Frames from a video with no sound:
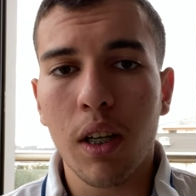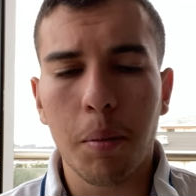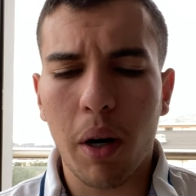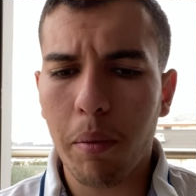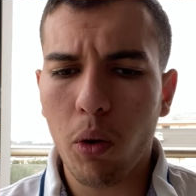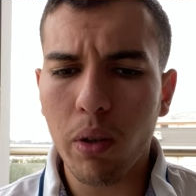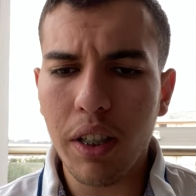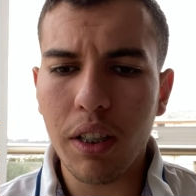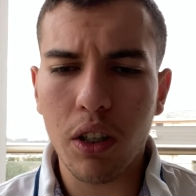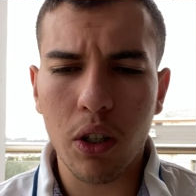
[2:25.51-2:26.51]
But I'm
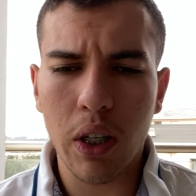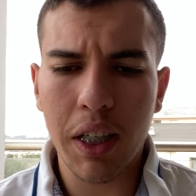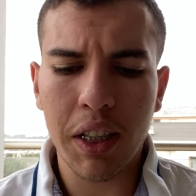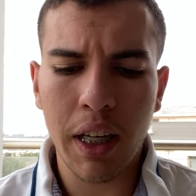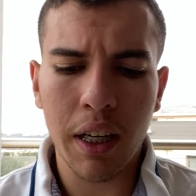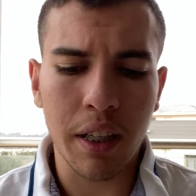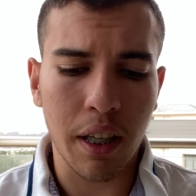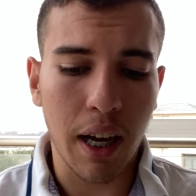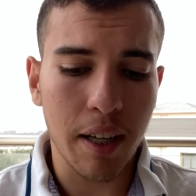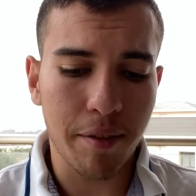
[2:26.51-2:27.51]
only gonna take
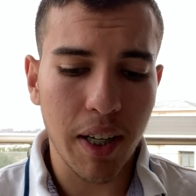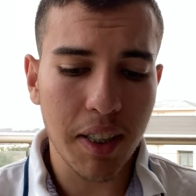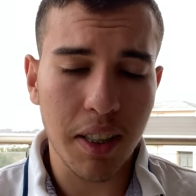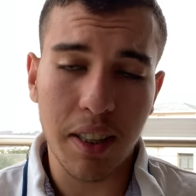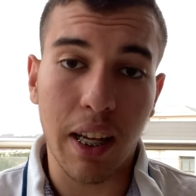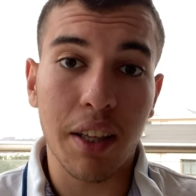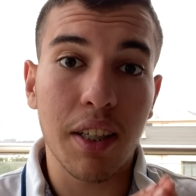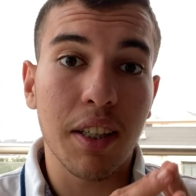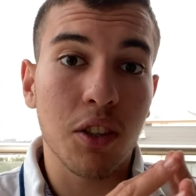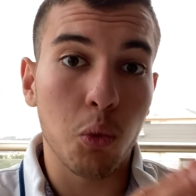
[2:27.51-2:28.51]
the advices that
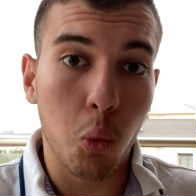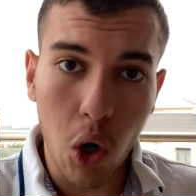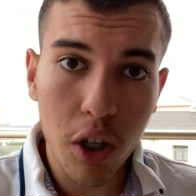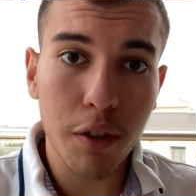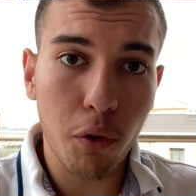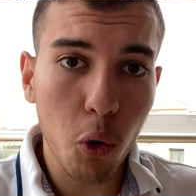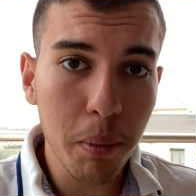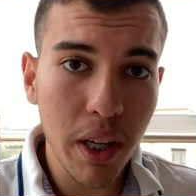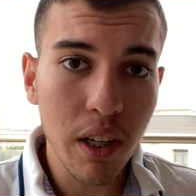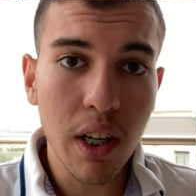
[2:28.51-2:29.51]
has worked for
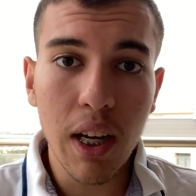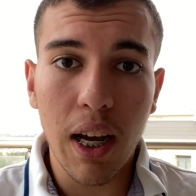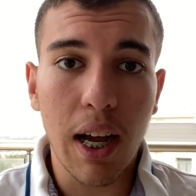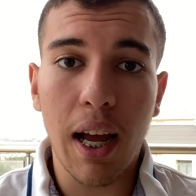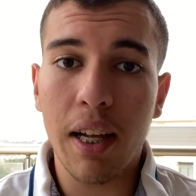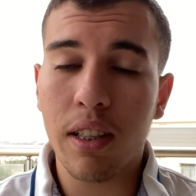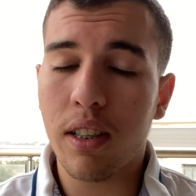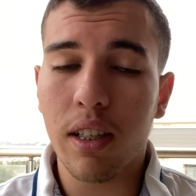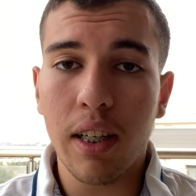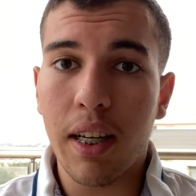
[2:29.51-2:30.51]
me
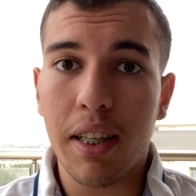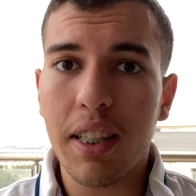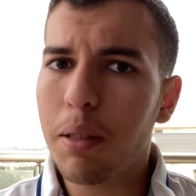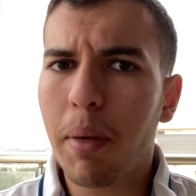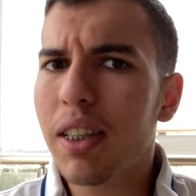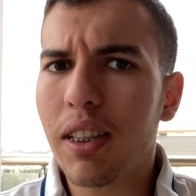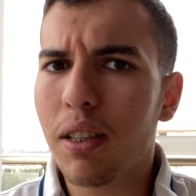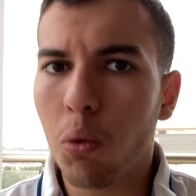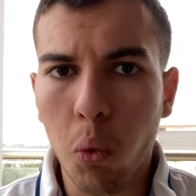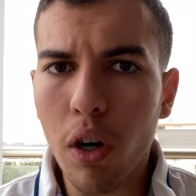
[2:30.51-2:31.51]
and this might
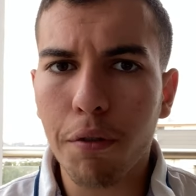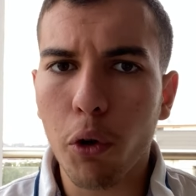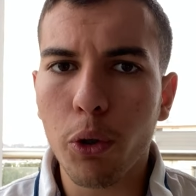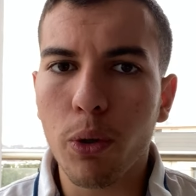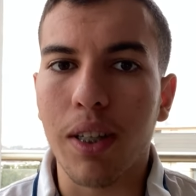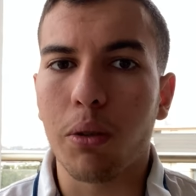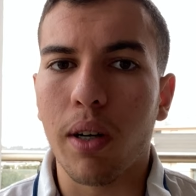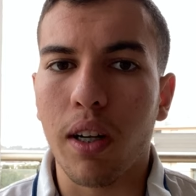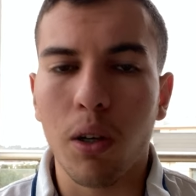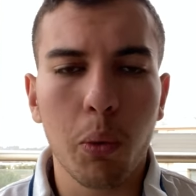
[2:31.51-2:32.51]
work for you as
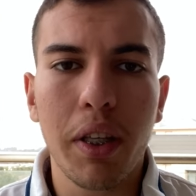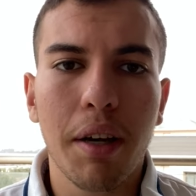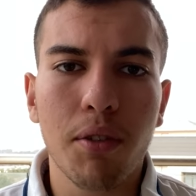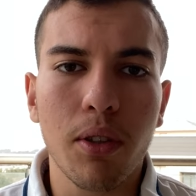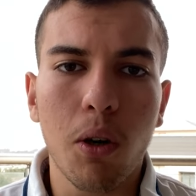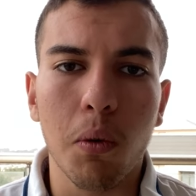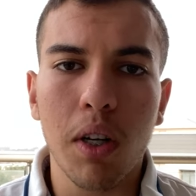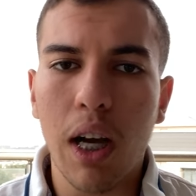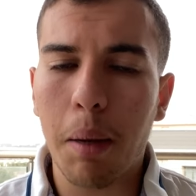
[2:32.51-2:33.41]
well. We never know.